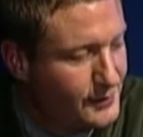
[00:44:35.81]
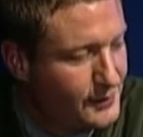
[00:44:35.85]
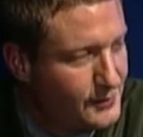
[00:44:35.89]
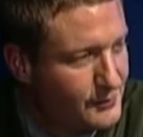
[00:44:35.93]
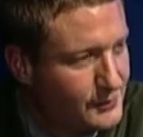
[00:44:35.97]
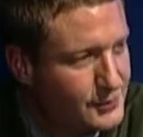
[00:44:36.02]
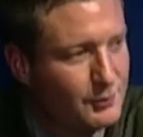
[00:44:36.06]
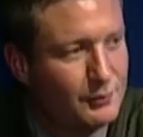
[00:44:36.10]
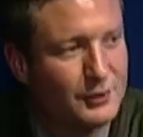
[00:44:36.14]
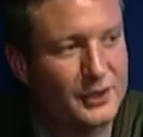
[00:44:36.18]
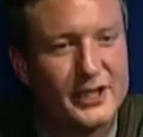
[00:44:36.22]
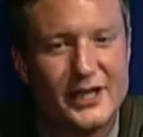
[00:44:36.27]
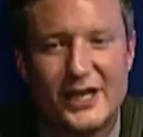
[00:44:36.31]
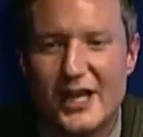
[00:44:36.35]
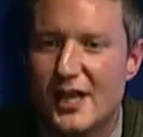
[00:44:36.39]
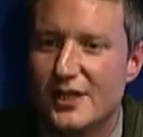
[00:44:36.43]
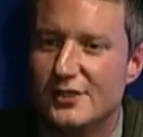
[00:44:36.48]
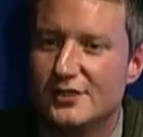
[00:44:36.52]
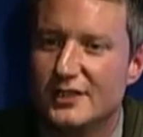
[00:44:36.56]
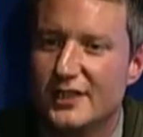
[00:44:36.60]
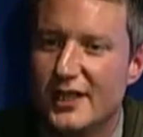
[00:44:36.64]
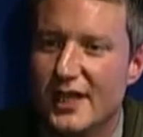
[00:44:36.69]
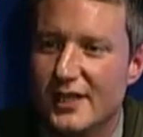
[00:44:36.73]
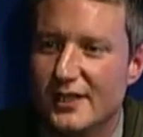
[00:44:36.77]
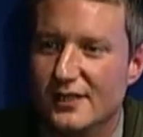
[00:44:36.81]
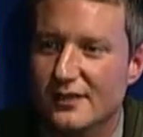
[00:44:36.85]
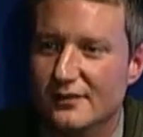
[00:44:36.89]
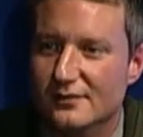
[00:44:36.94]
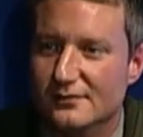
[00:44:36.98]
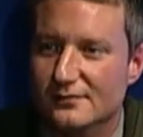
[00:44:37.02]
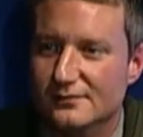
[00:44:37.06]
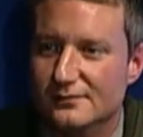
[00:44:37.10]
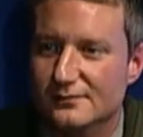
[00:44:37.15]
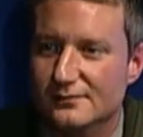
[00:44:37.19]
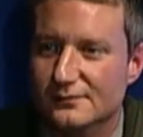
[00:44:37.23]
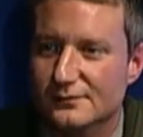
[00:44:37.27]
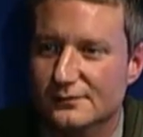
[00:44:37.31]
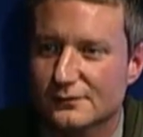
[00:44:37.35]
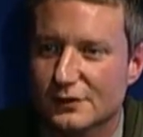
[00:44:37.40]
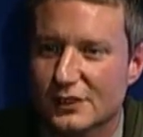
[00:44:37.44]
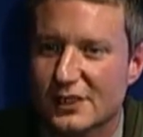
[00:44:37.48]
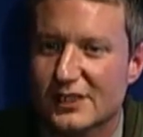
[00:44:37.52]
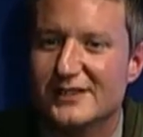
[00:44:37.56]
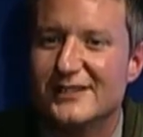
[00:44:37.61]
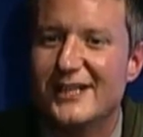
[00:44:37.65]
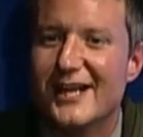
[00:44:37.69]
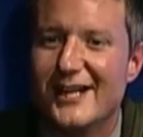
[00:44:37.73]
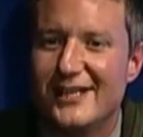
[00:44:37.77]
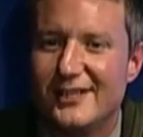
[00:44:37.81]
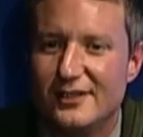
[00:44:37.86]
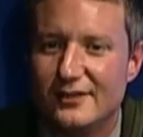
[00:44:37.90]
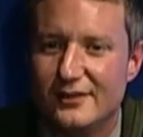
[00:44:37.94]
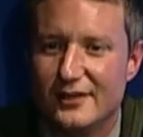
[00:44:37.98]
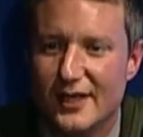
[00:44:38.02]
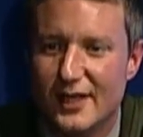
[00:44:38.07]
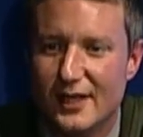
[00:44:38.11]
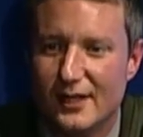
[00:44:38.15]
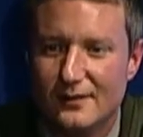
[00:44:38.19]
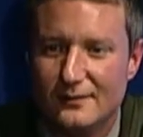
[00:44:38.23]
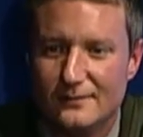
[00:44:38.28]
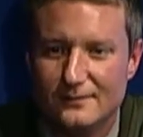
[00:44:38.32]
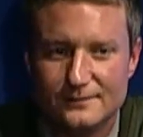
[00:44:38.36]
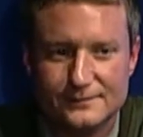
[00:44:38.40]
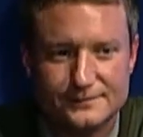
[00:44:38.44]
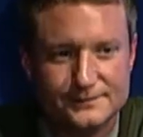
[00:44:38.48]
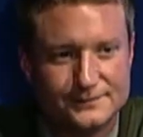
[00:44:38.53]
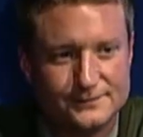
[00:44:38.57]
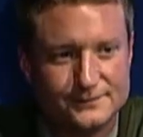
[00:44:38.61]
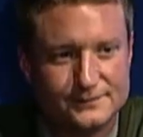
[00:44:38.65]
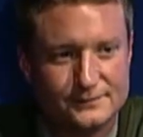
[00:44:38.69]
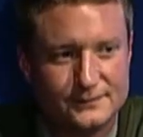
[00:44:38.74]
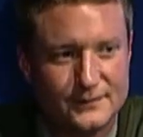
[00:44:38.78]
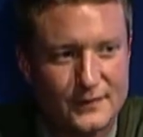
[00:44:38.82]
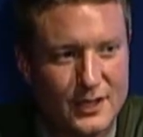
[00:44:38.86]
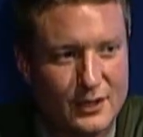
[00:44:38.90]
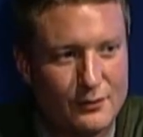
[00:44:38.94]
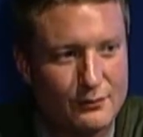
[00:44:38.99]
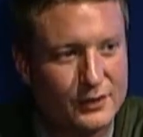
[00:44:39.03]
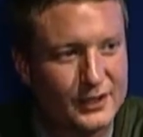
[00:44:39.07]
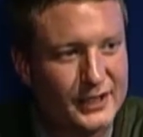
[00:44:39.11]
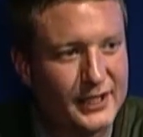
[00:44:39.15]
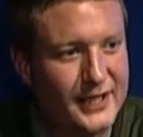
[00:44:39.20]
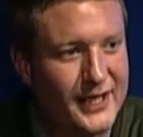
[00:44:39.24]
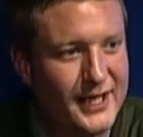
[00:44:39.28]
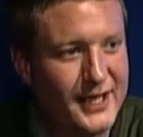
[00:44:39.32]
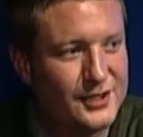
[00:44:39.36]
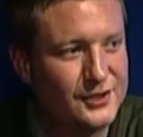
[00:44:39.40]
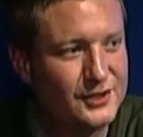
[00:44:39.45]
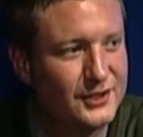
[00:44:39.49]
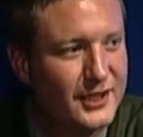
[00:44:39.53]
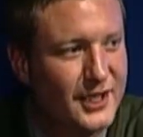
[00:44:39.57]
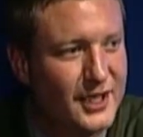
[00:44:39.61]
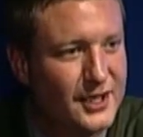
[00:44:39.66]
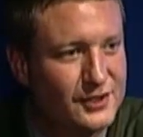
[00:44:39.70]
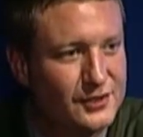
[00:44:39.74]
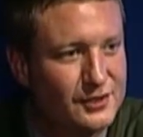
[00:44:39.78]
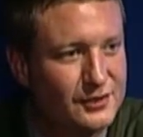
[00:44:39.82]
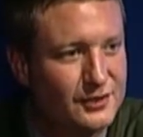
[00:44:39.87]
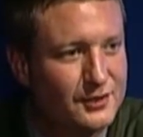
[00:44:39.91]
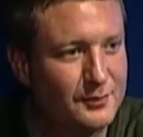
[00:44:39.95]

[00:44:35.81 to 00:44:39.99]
So we're going to educate you. We're going to take you there and we're going to educate you.